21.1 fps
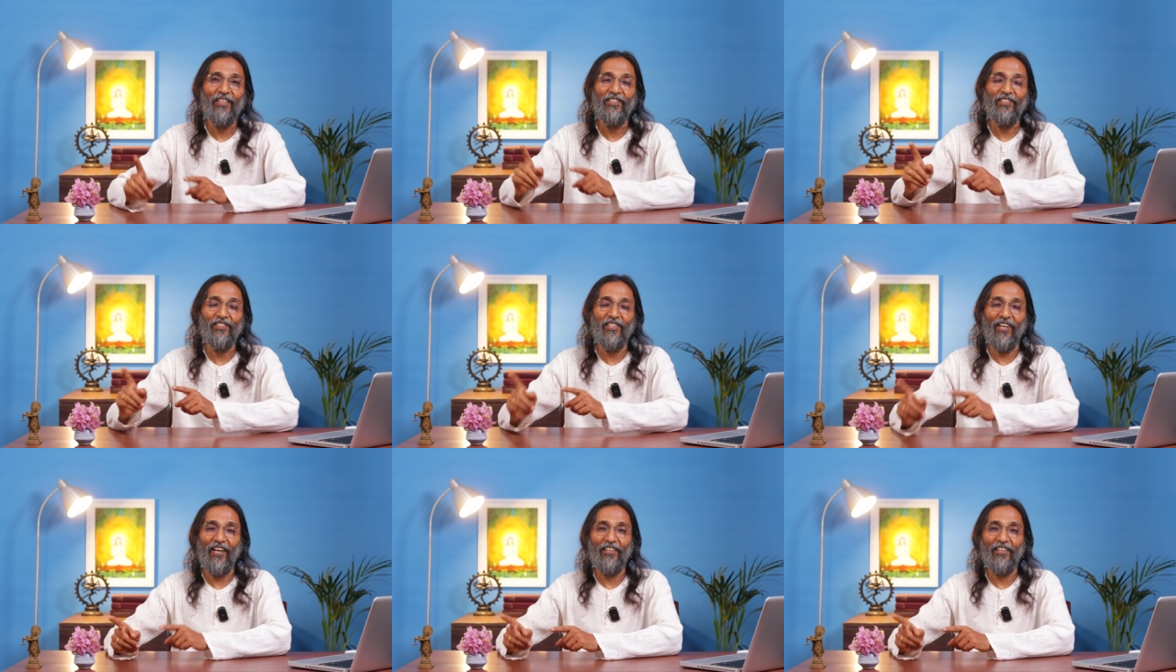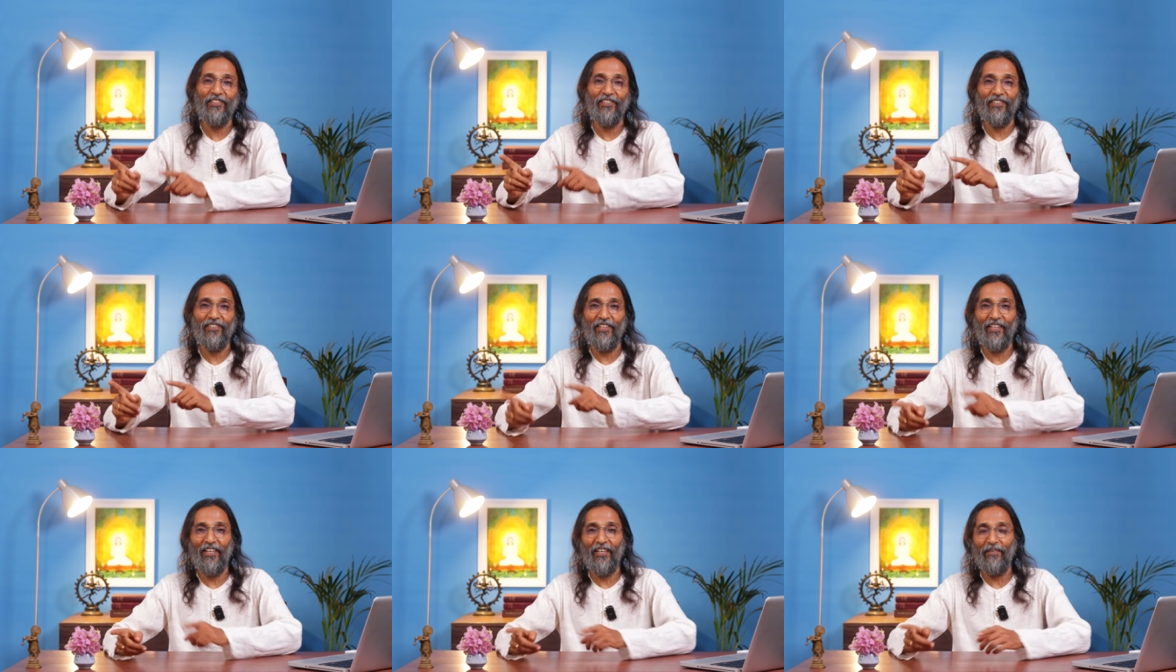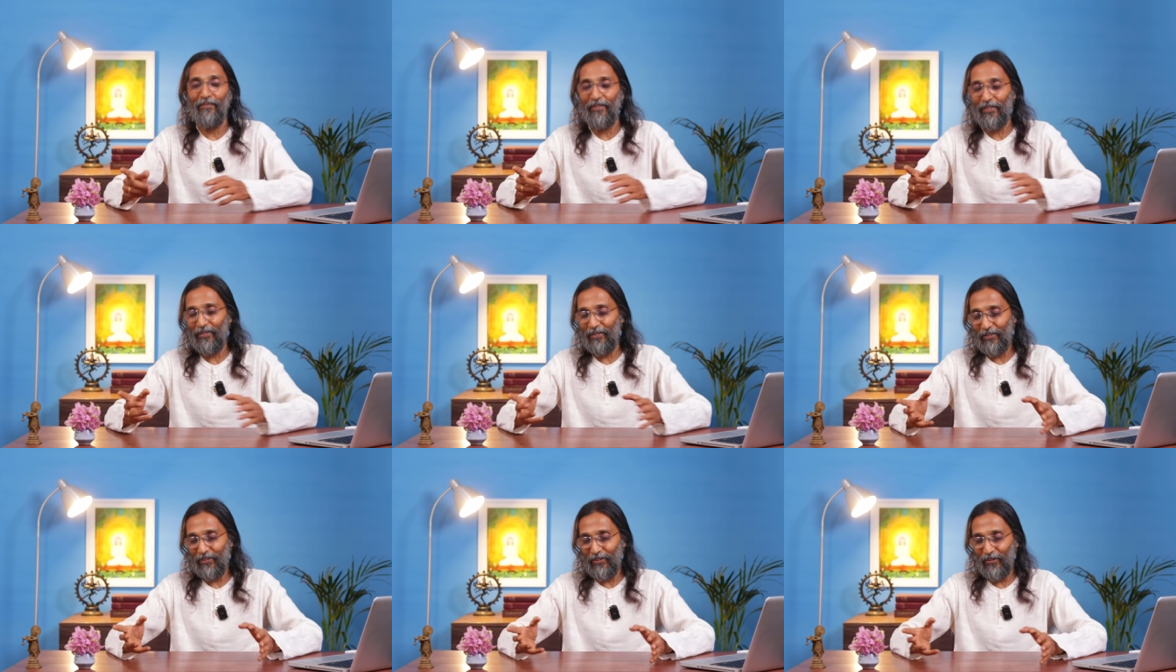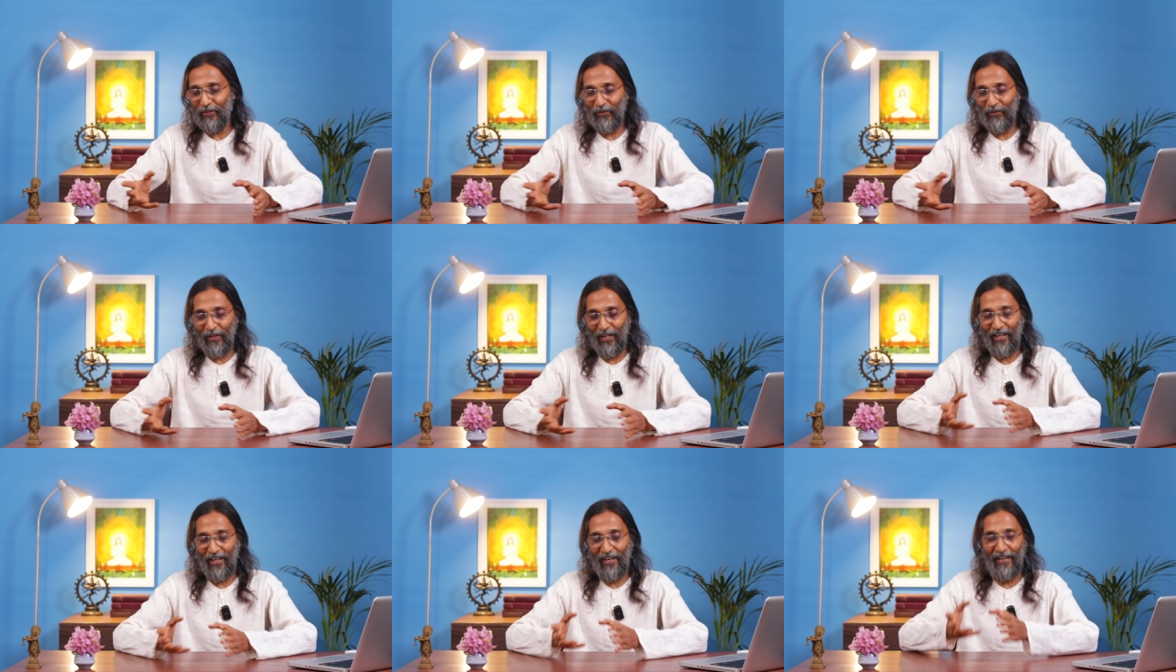shastra, because
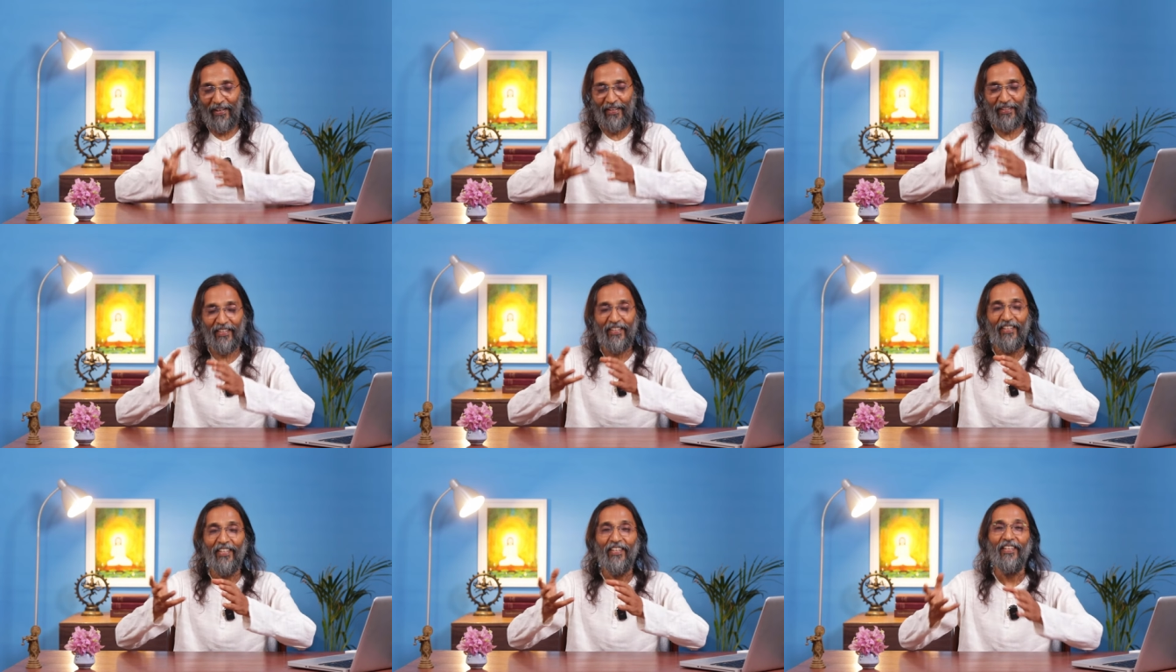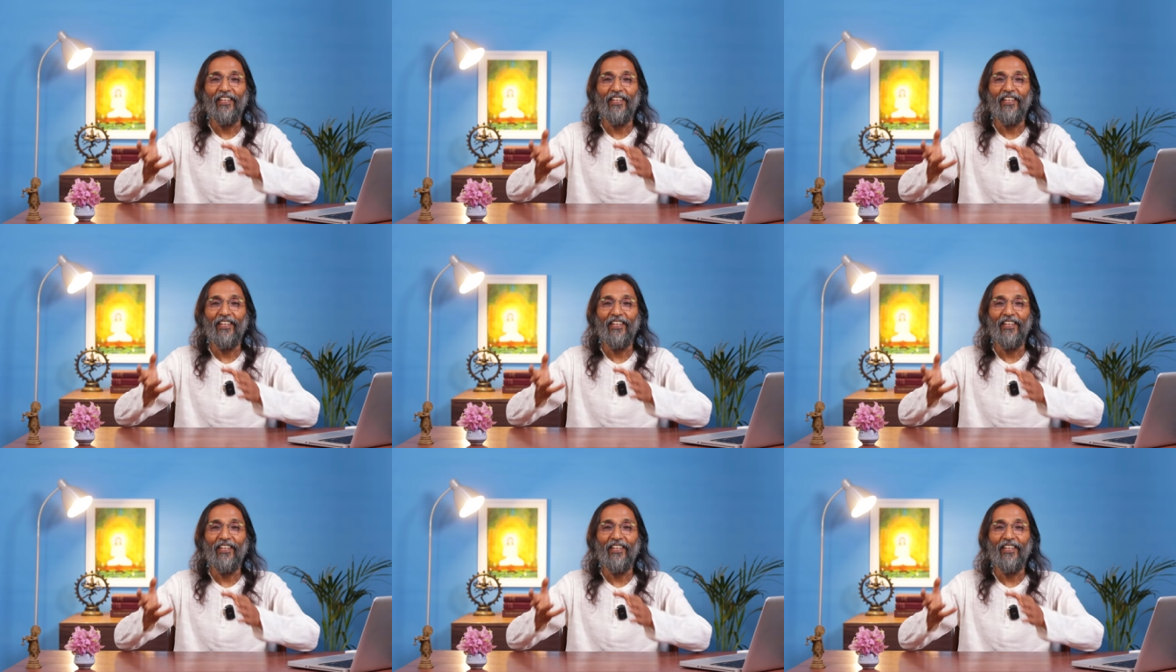you are